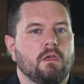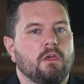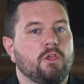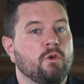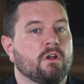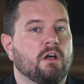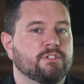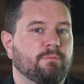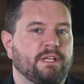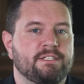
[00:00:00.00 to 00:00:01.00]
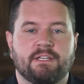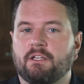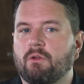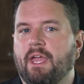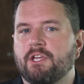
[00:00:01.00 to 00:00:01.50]
You can also place it in
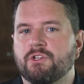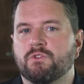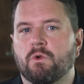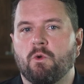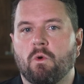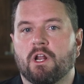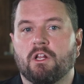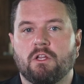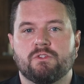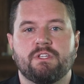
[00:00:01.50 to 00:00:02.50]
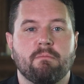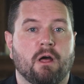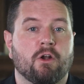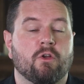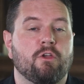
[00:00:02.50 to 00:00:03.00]
locations where you want to closely
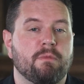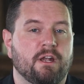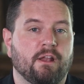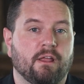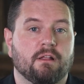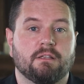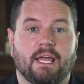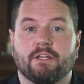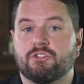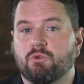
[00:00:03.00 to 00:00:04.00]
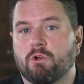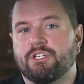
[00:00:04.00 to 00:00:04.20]
monitor humidity, like storage